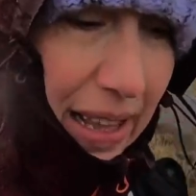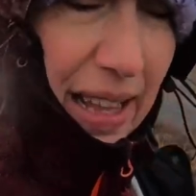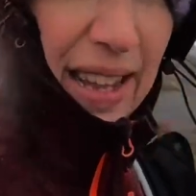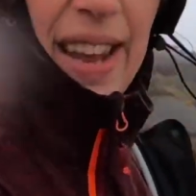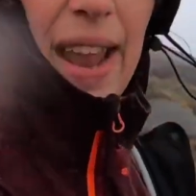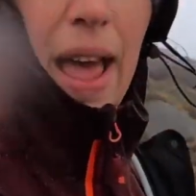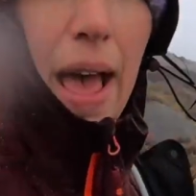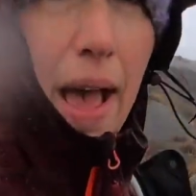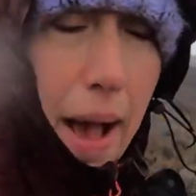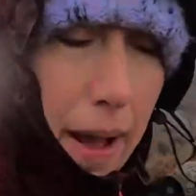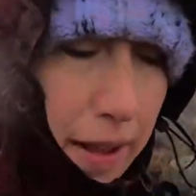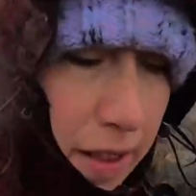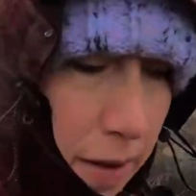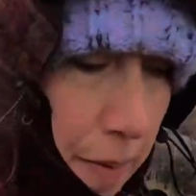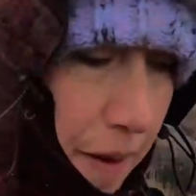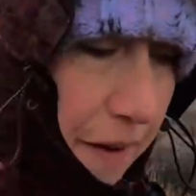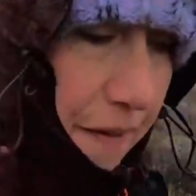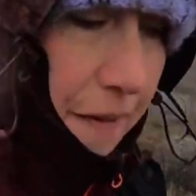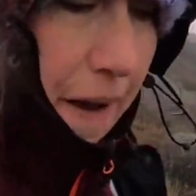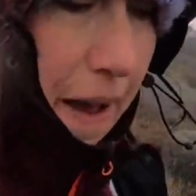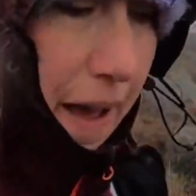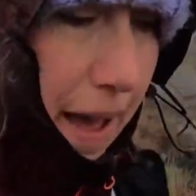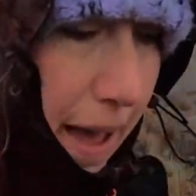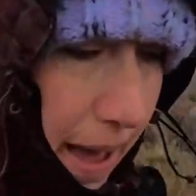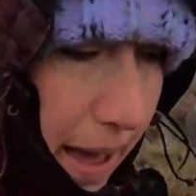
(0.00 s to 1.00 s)
Nah, to be
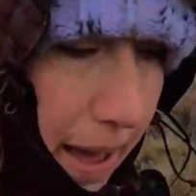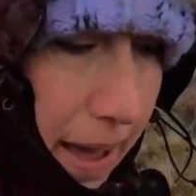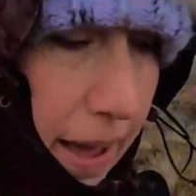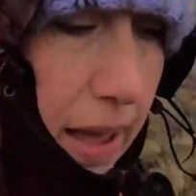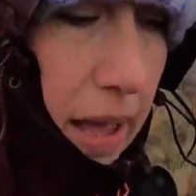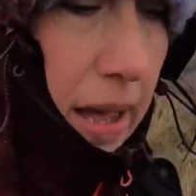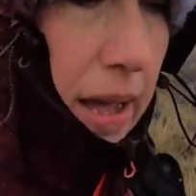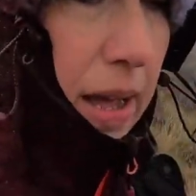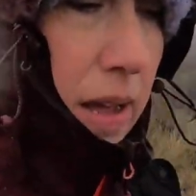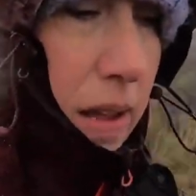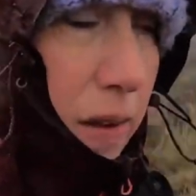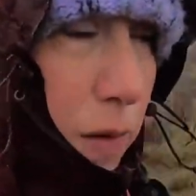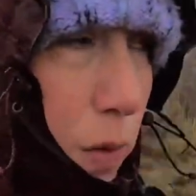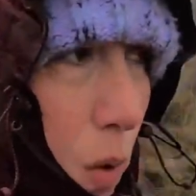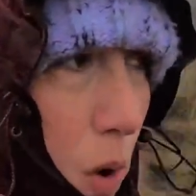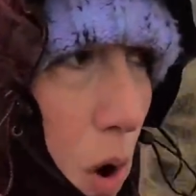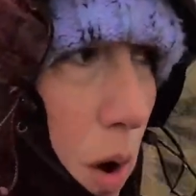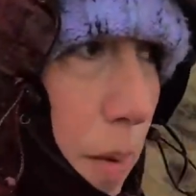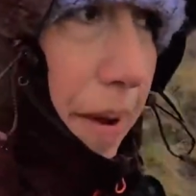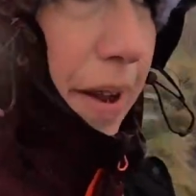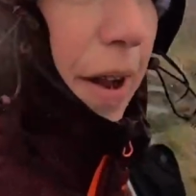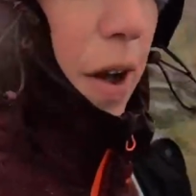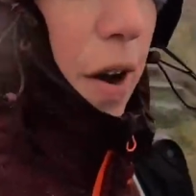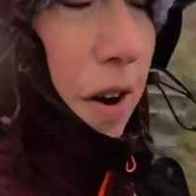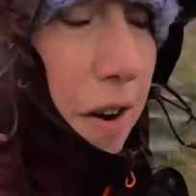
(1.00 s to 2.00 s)
fair, it's
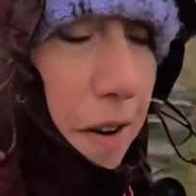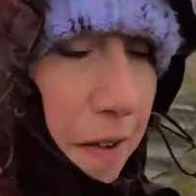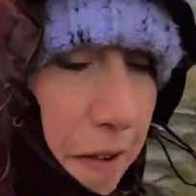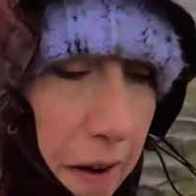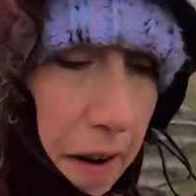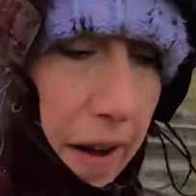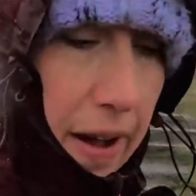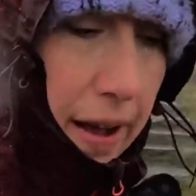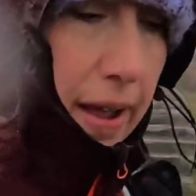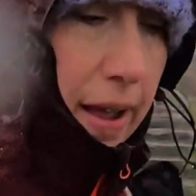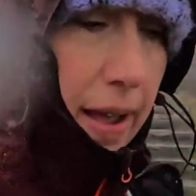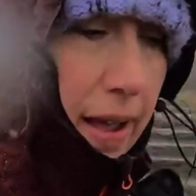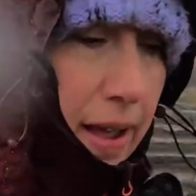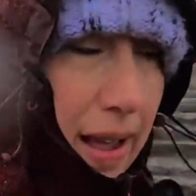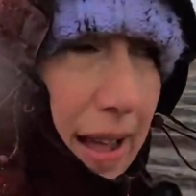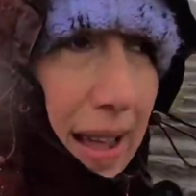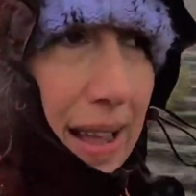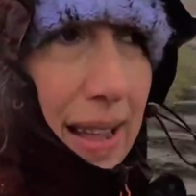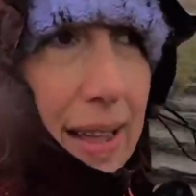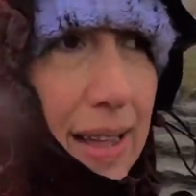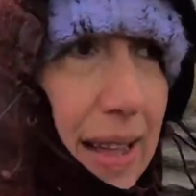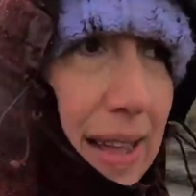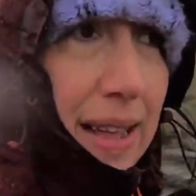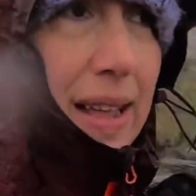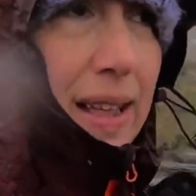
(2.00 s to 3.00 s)
warm enough.
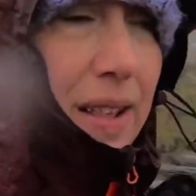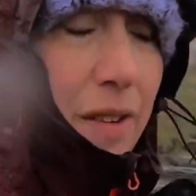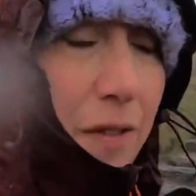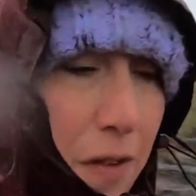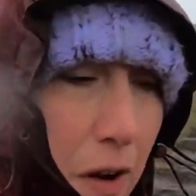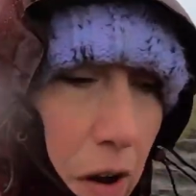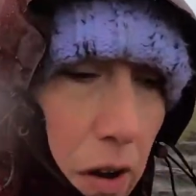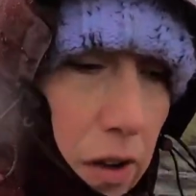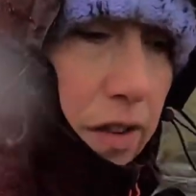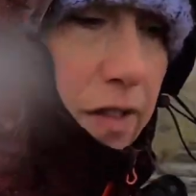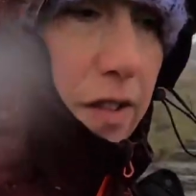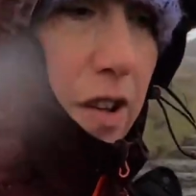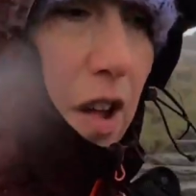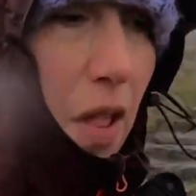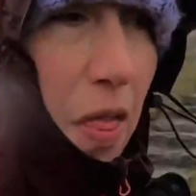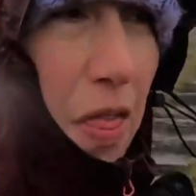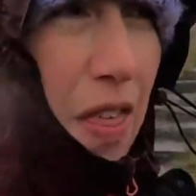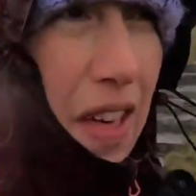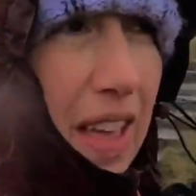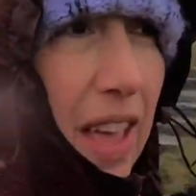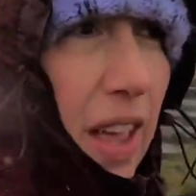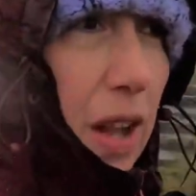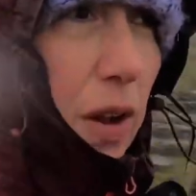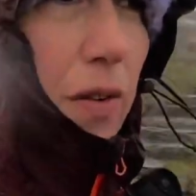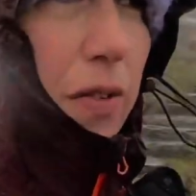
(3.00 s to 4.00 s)
Fog's not
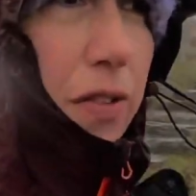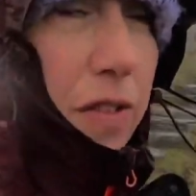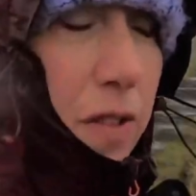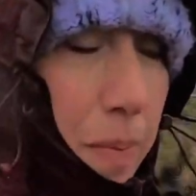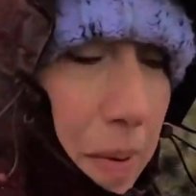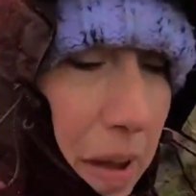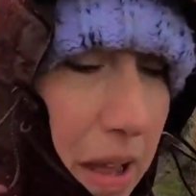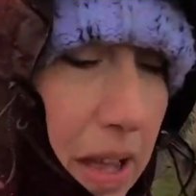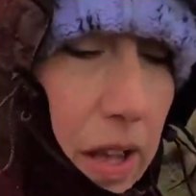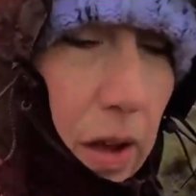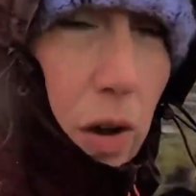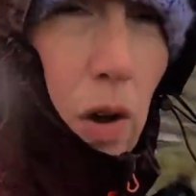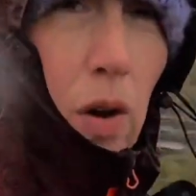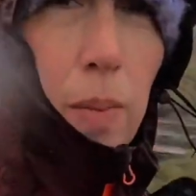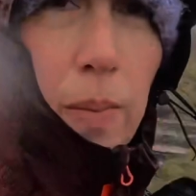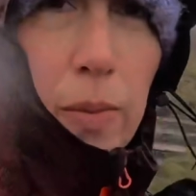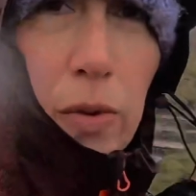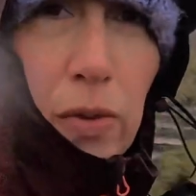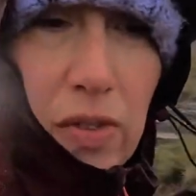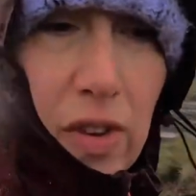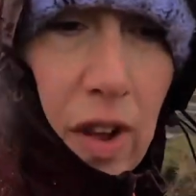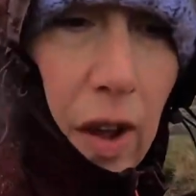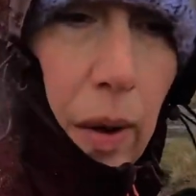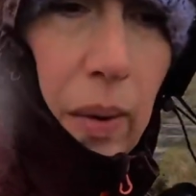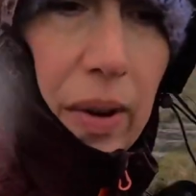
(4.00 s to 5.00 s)
thick enough to
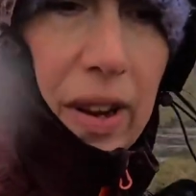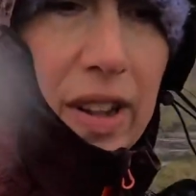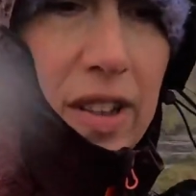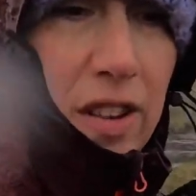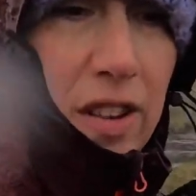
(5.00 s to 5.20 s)
become totally